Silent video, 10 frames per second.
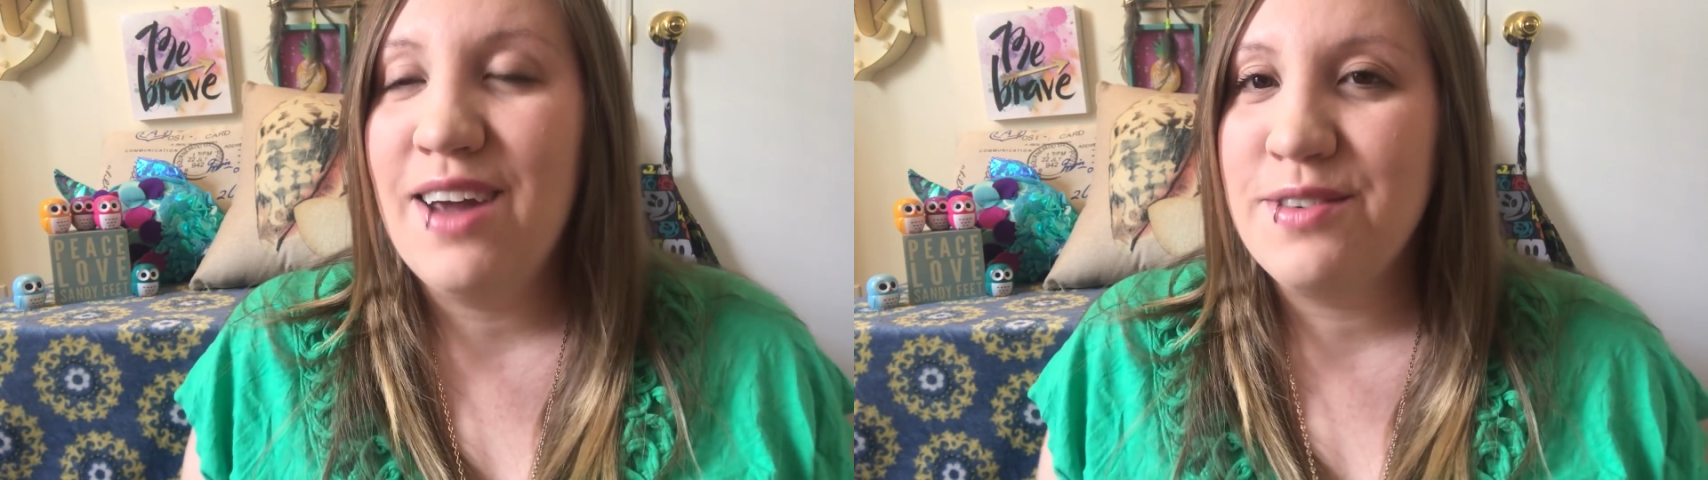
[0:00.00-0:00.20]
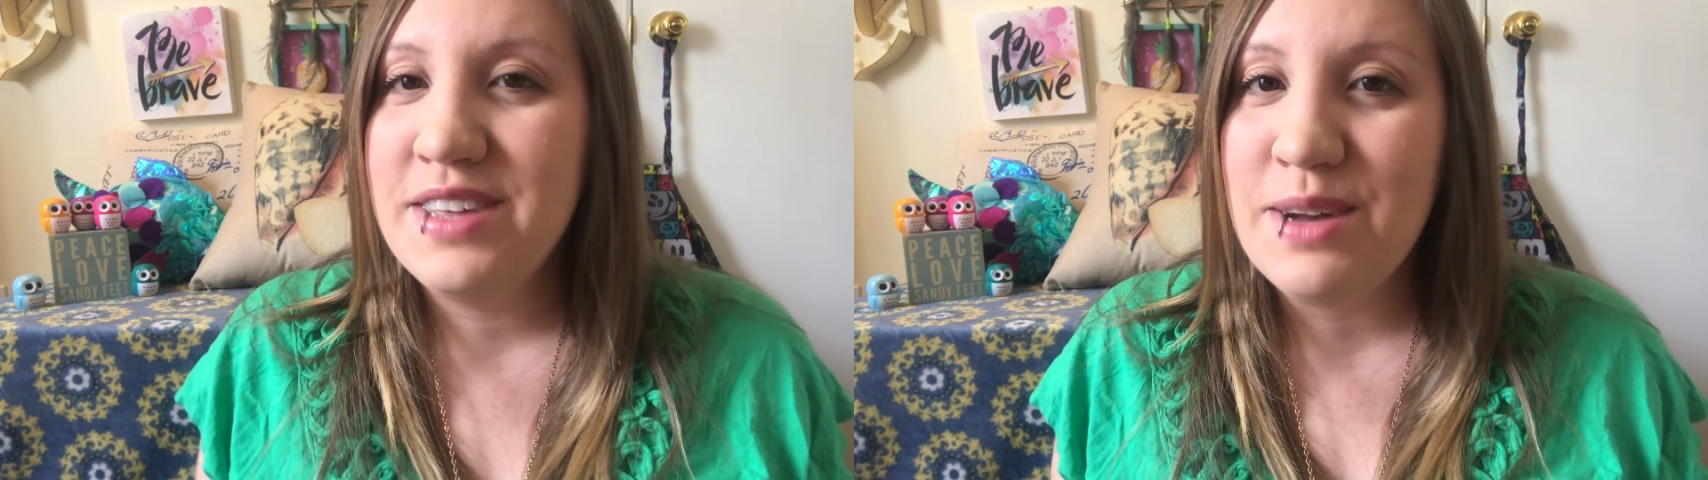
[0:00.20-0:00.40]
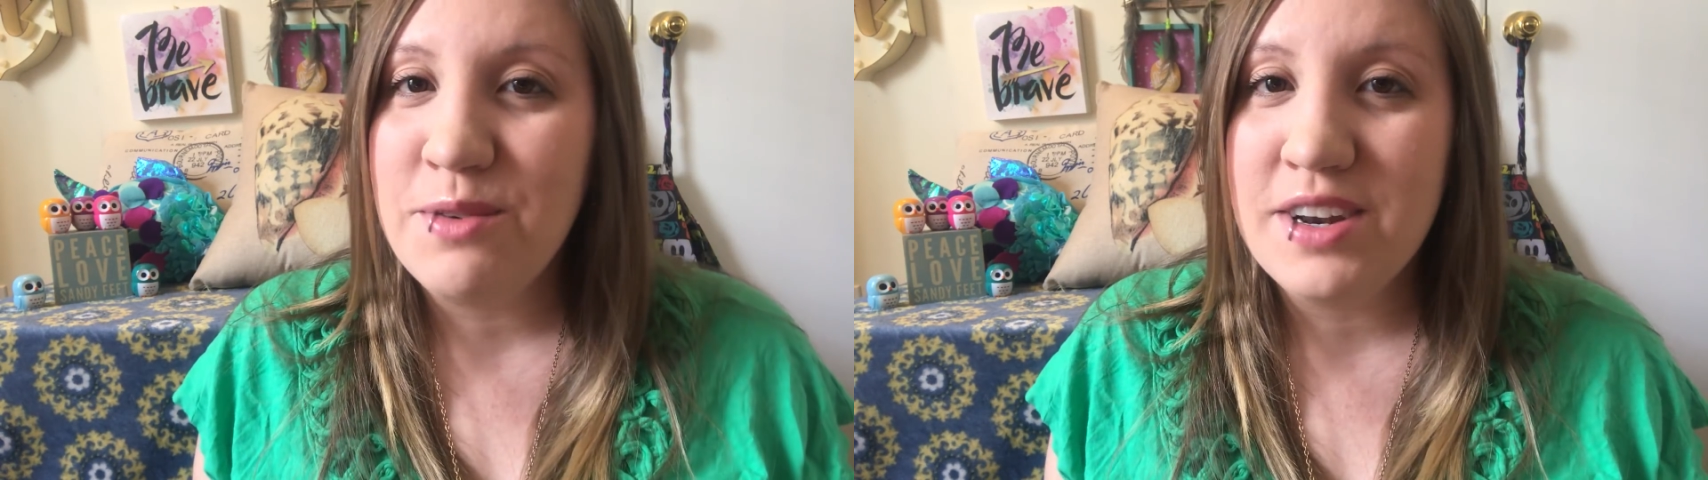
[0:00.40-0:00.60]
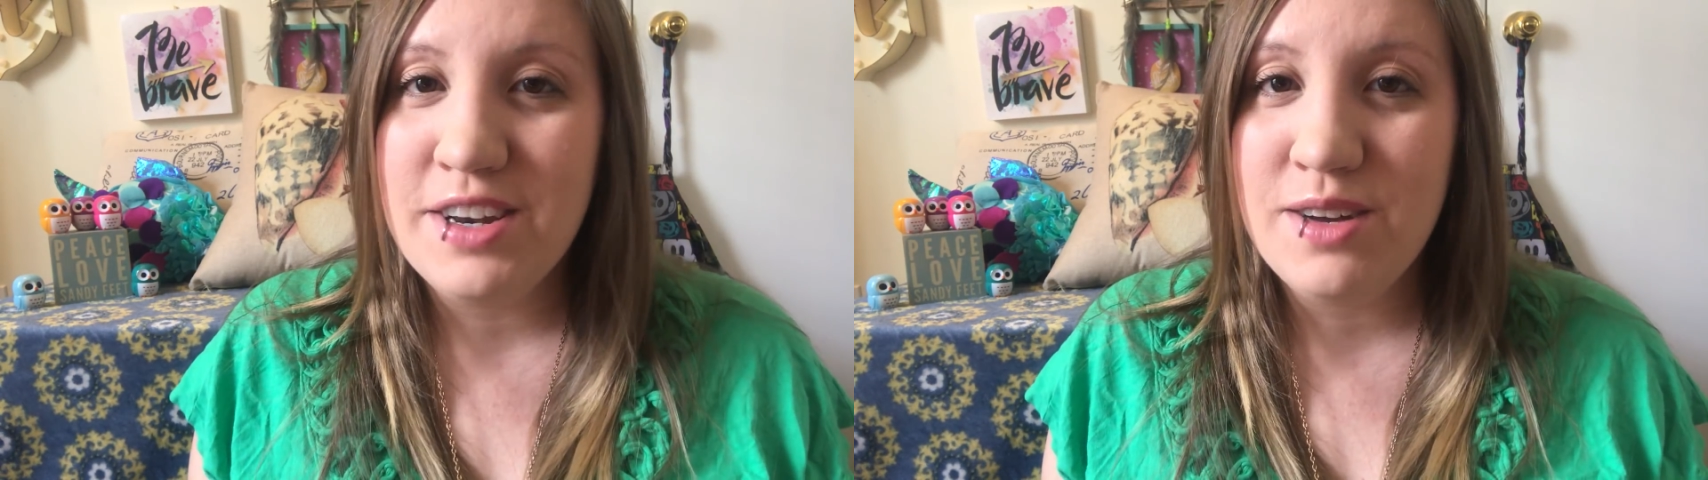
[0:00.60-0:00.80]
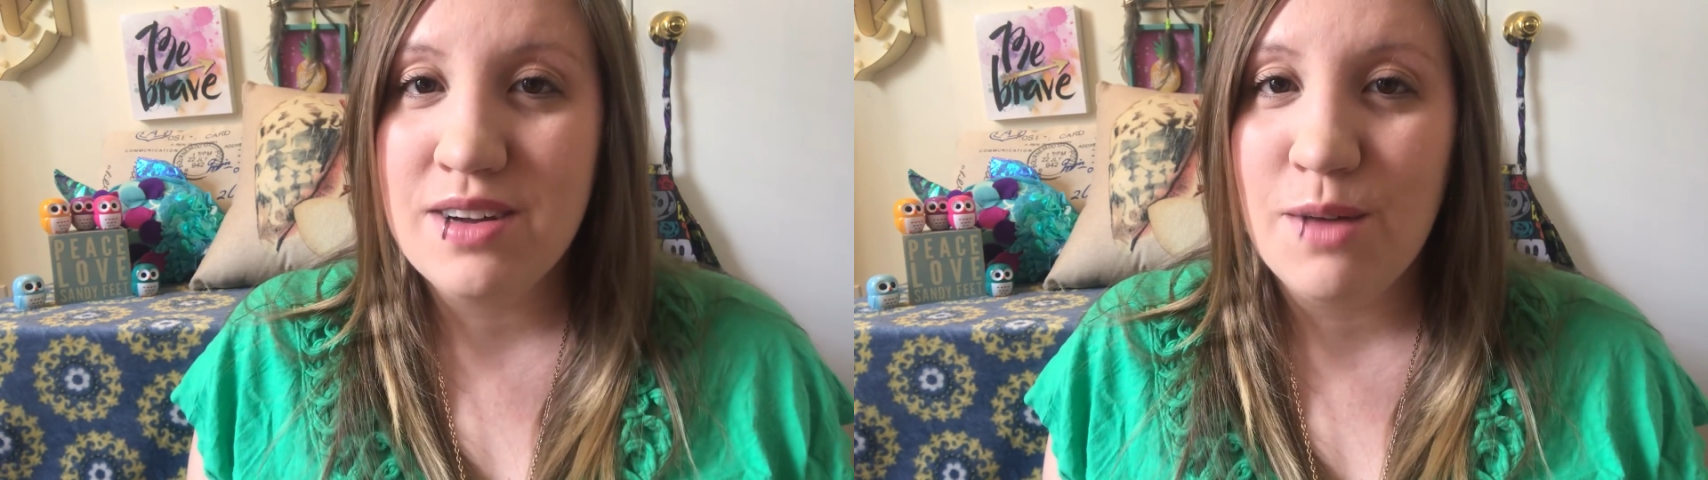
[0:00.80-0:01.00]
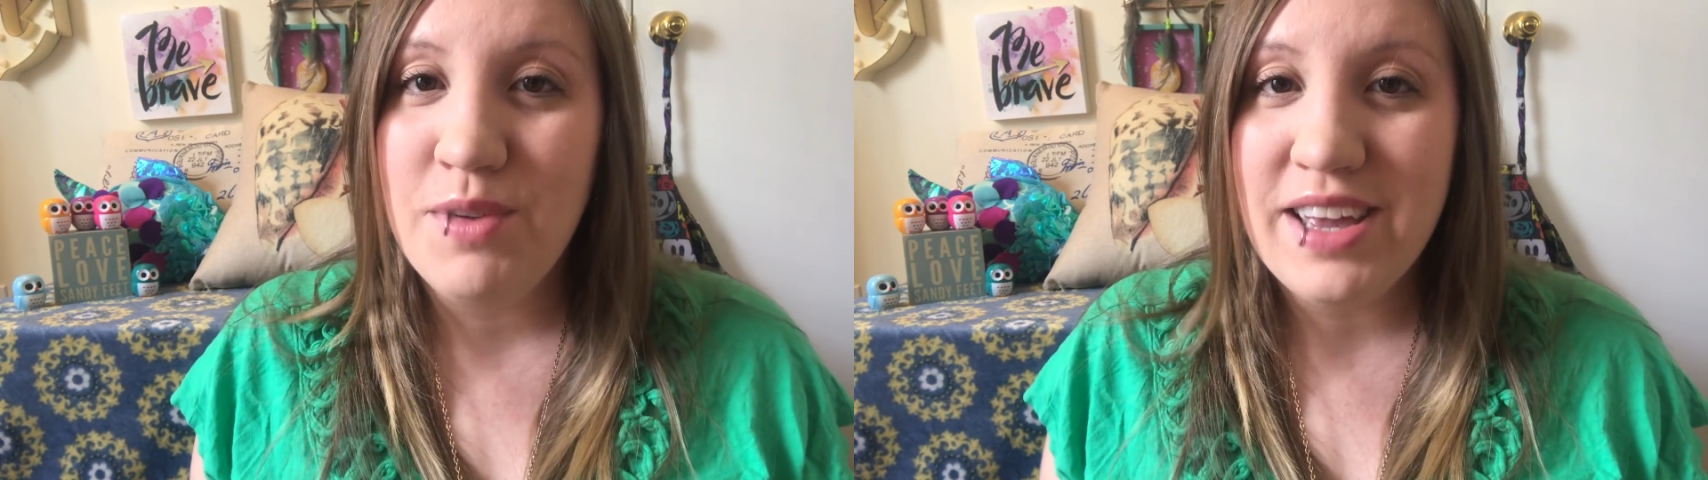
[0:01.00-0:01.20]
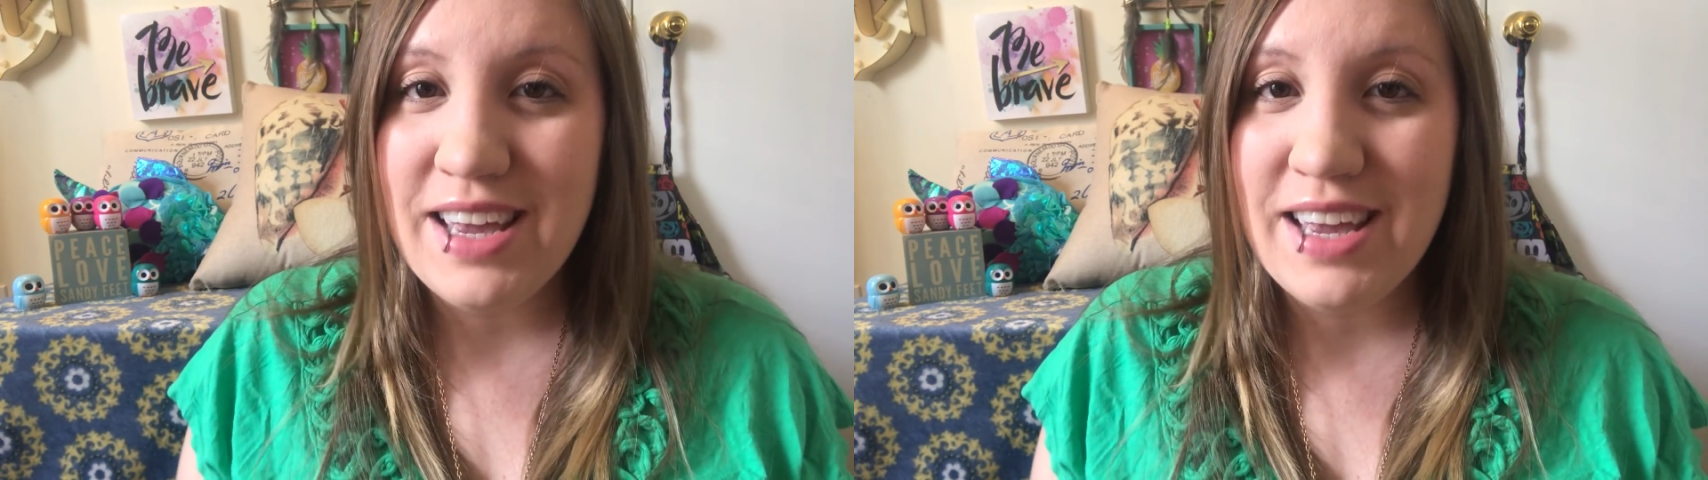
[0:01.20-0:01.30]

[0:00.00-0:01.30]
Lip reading: really want to do a couple of